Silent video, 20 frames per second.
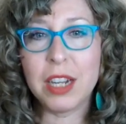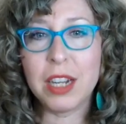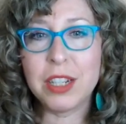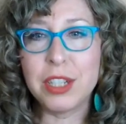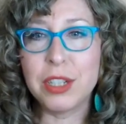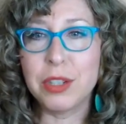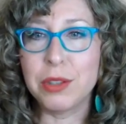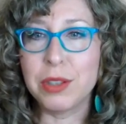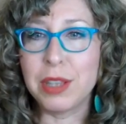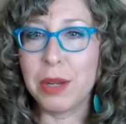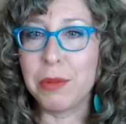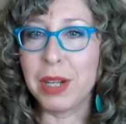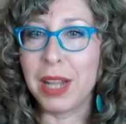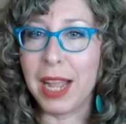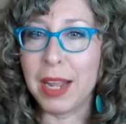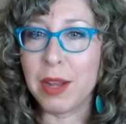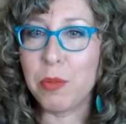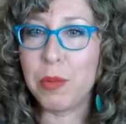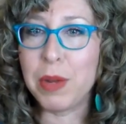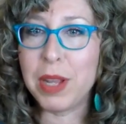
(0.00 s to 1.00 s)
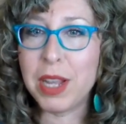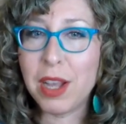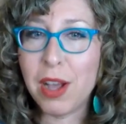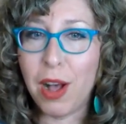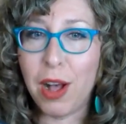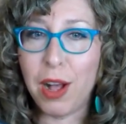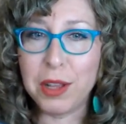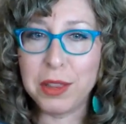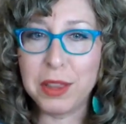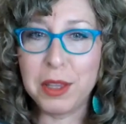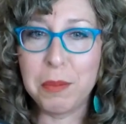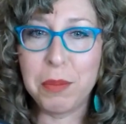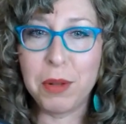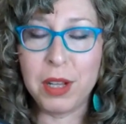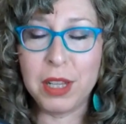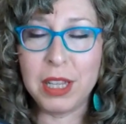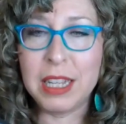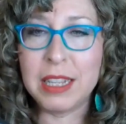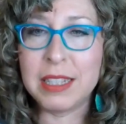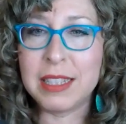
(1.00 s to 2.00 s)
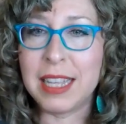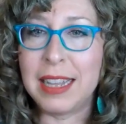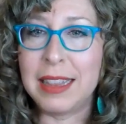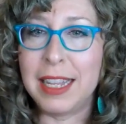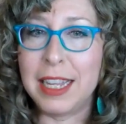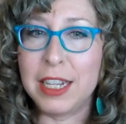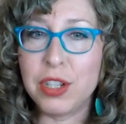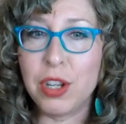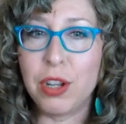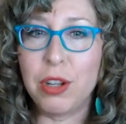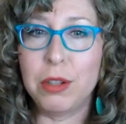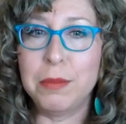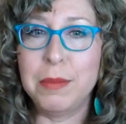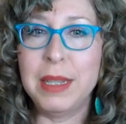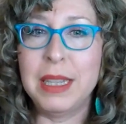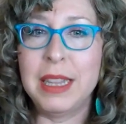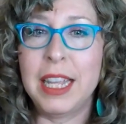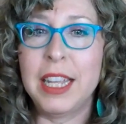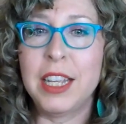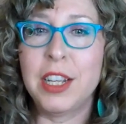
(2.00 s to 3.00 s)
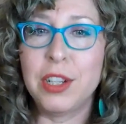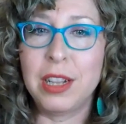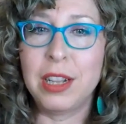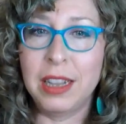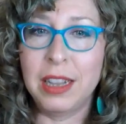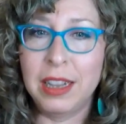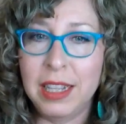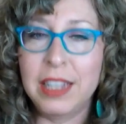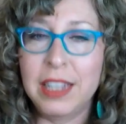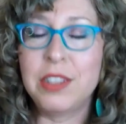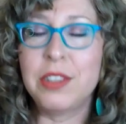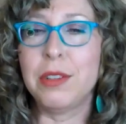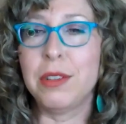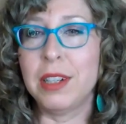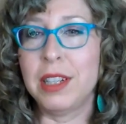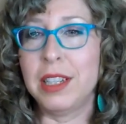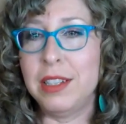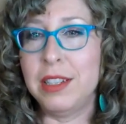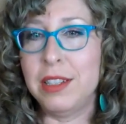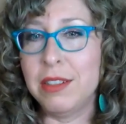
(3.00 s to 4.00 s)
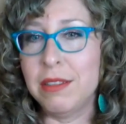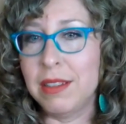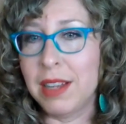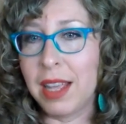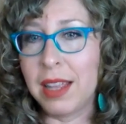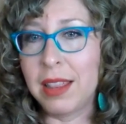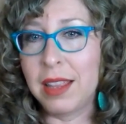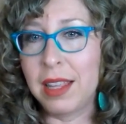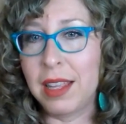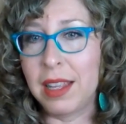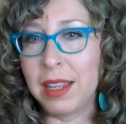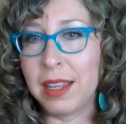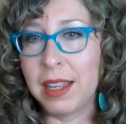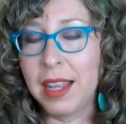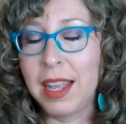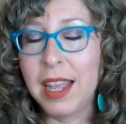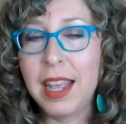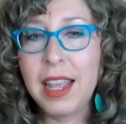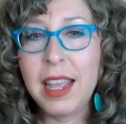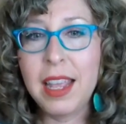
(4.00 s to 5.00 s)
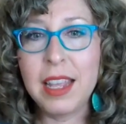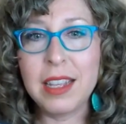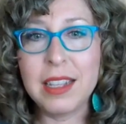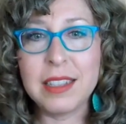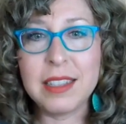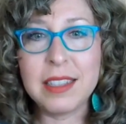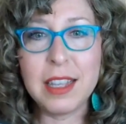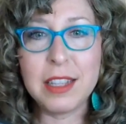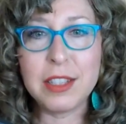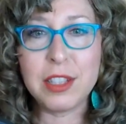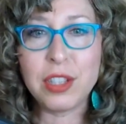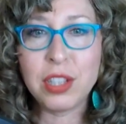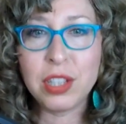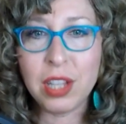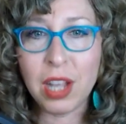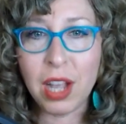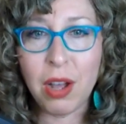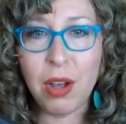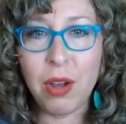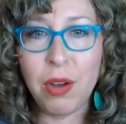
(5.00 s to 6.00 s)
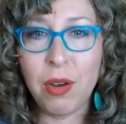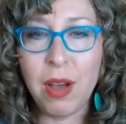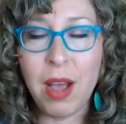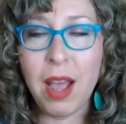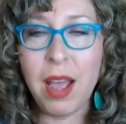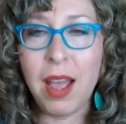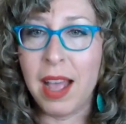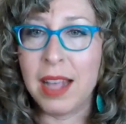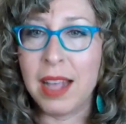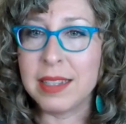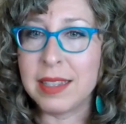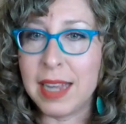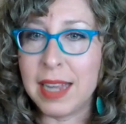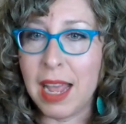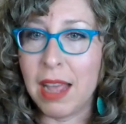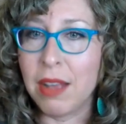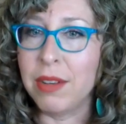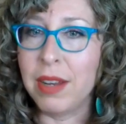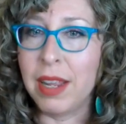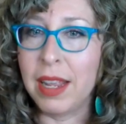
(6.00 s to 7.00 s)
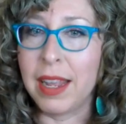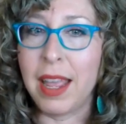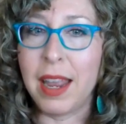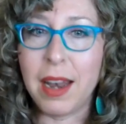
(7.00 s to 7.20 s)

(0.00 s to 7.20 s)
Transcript: to that were like, we called the police and they told me they could literally do nothing is so yep. astounding.